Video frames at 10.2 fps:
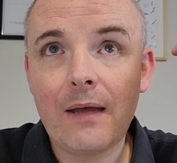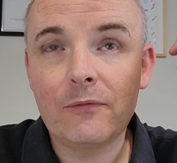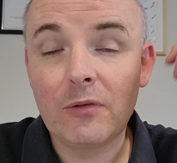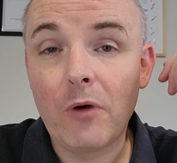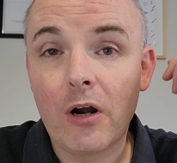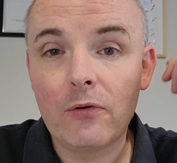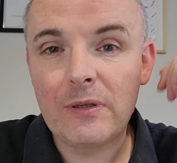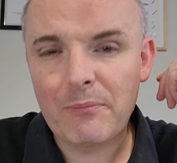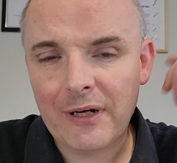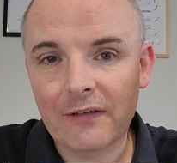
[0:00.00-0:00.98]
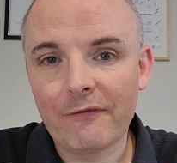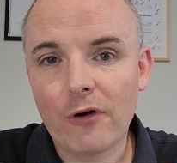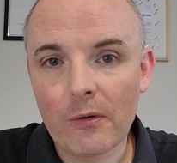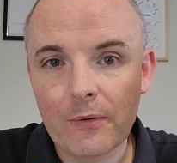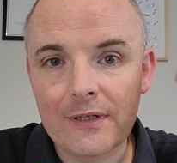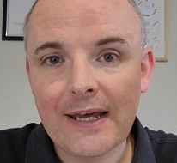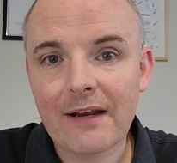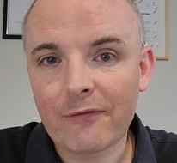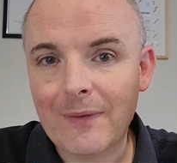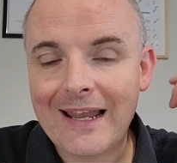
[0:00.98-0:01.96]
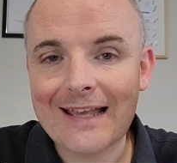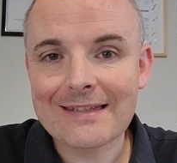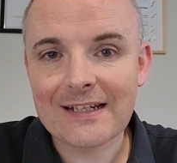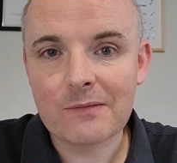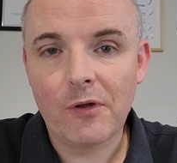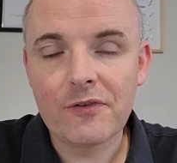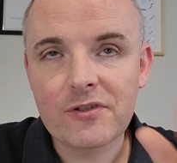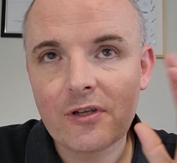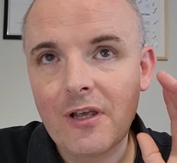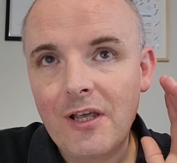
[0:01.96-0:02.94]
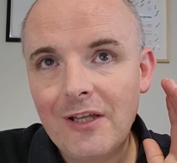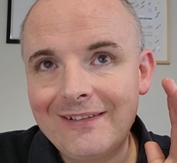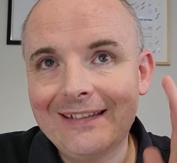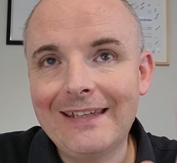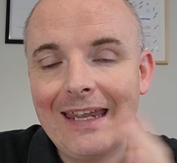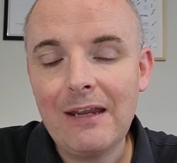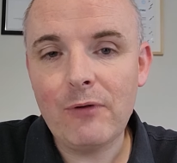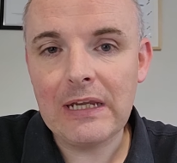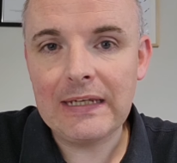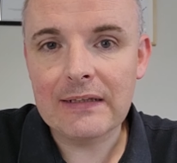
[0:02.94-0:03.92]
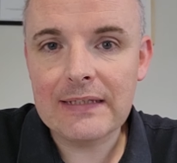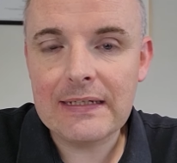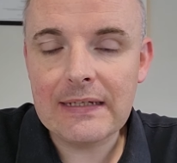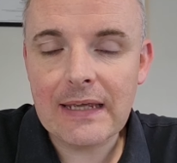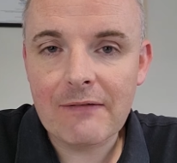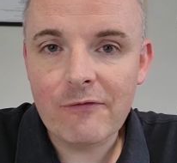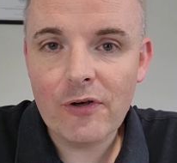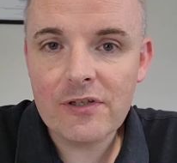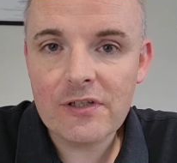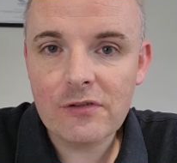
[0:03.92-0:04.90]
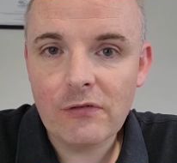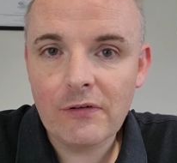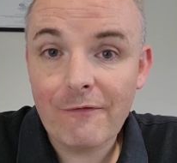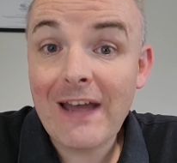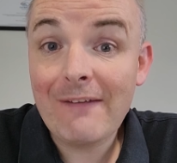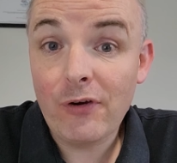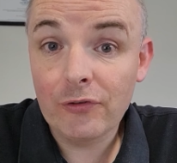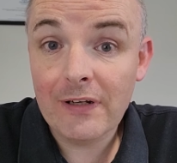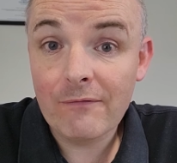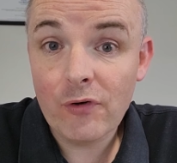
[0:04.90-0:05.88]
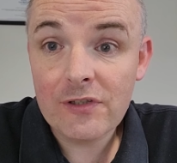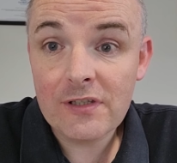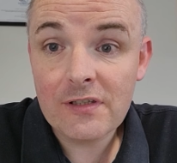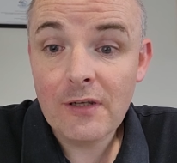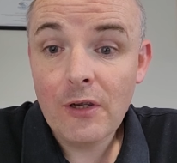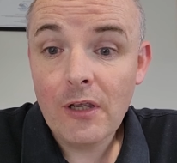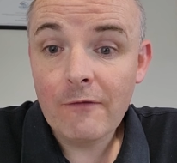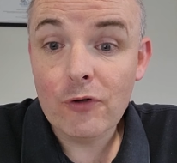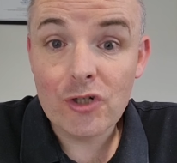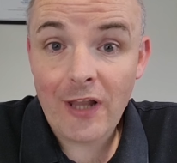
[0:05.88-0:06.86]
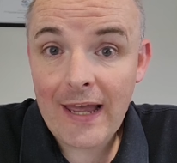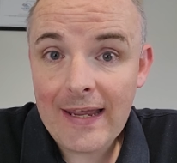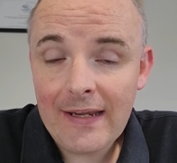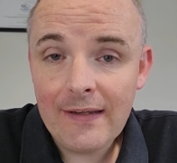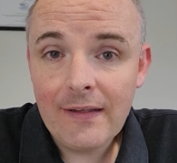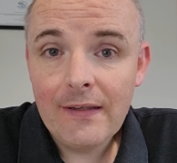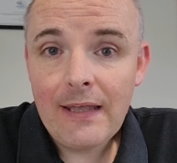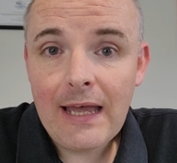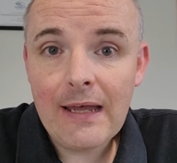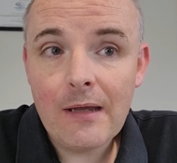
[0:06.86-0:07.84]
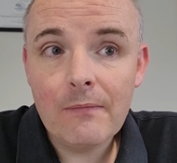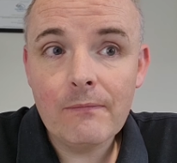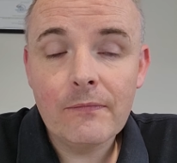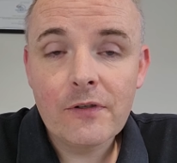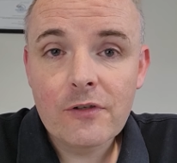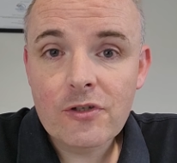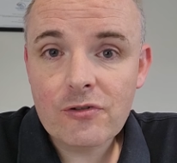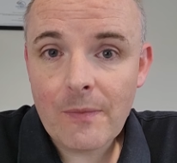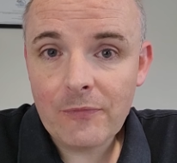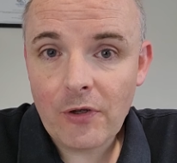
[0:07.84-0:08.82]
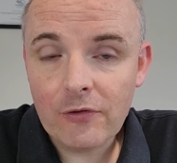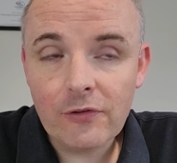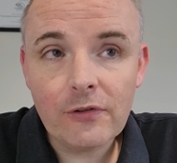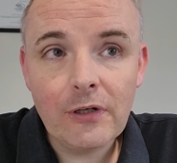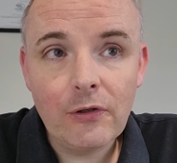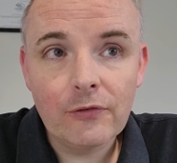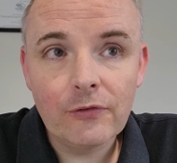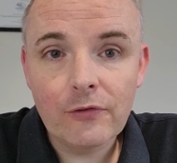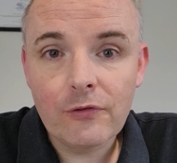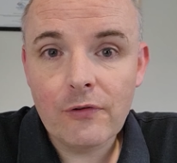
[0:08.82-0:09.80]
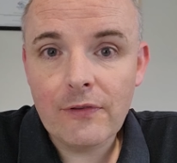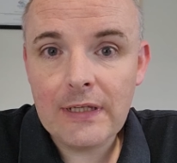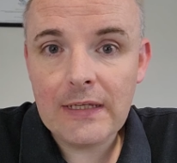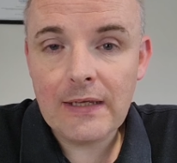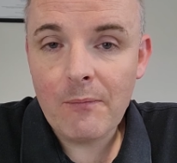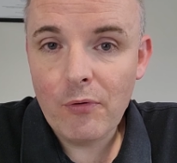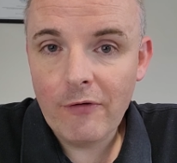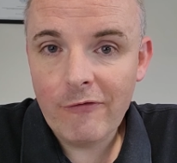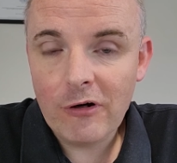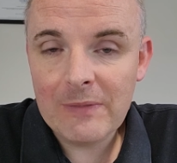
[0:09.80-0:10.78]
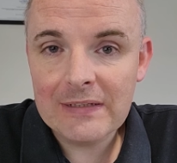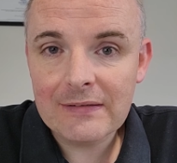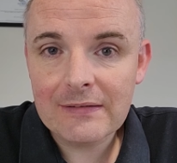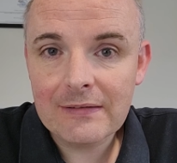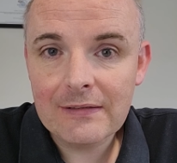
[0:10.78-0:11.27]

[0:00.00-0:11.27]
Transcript: tomorrow to bring forward data from the last 6 months. Today we get the invoices done, the 500 invoices for July, stripped out onto the import format,